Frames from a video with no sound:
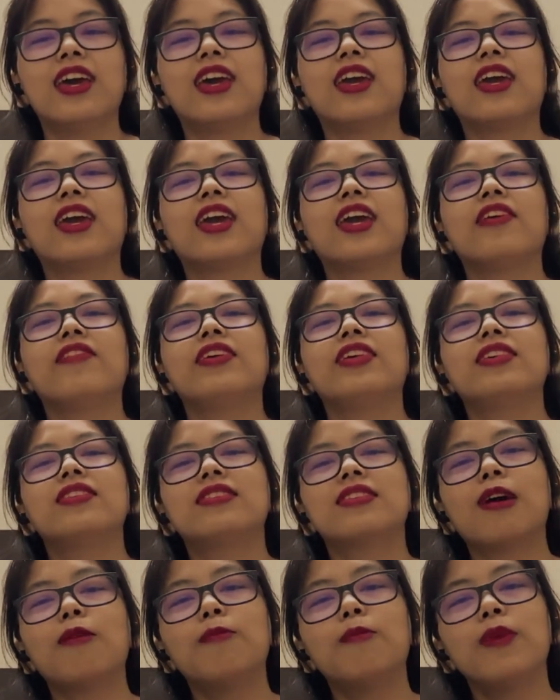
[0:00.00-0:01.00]
he will
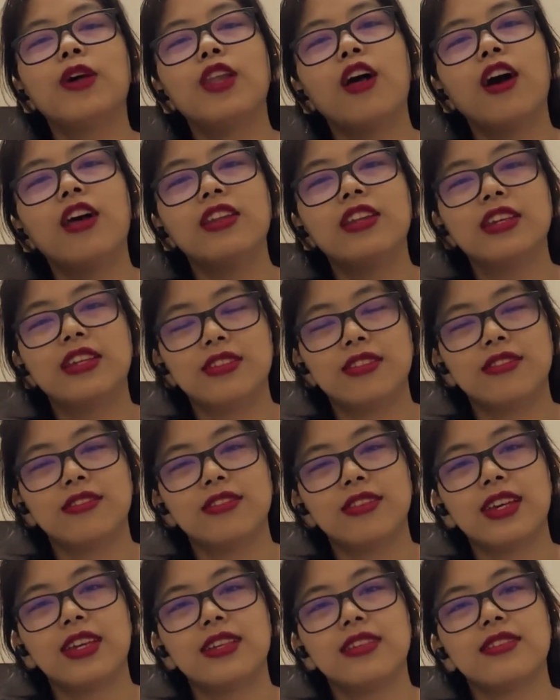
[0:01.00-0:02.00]
stumble on his
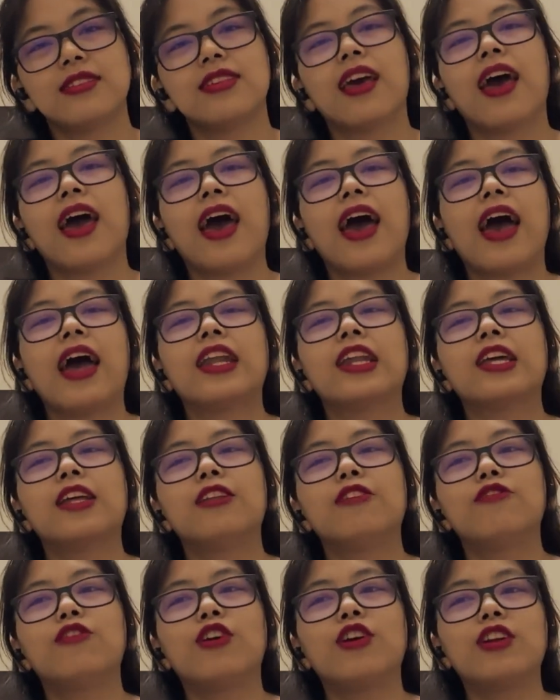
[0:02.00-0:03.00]
dress and
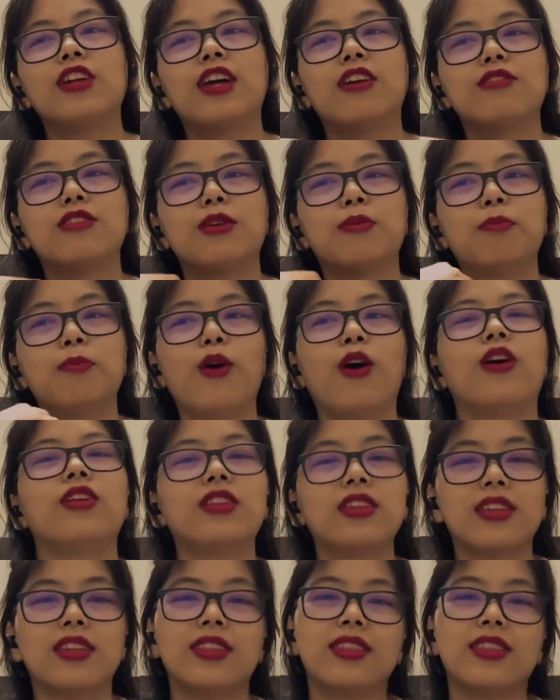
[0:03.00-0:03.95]
he'll fall down the pond.